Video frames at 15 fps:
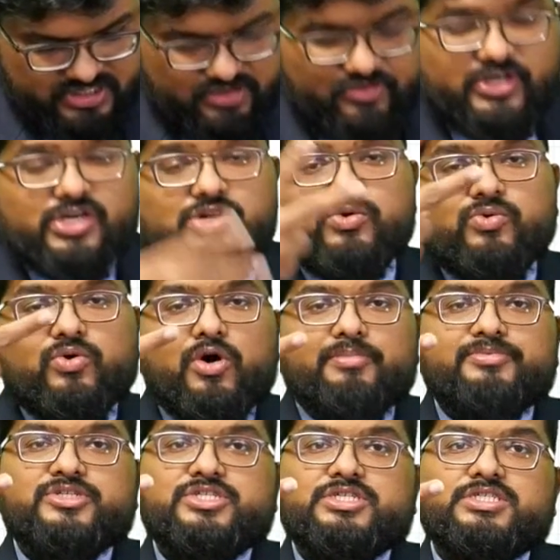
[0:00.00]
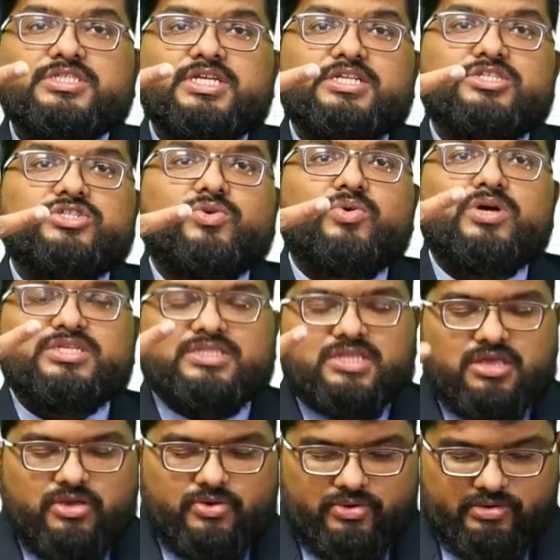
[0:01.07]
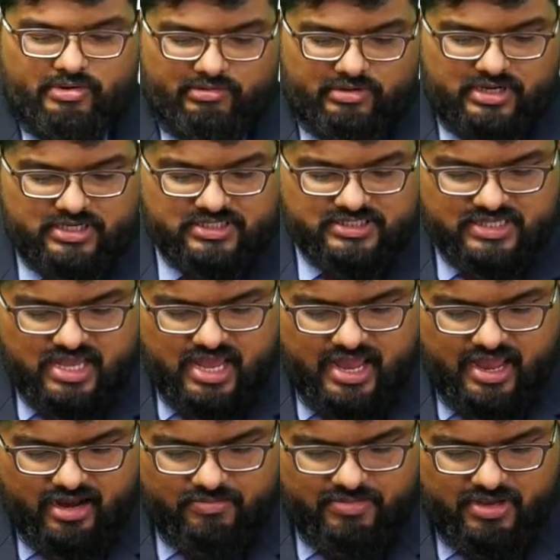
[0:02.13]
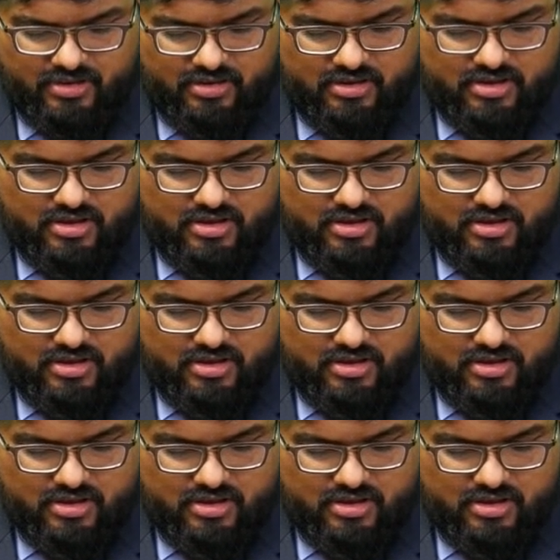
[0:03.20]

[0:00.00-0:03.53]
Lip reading: there are only 2 options that show us thecodont, that is A and B.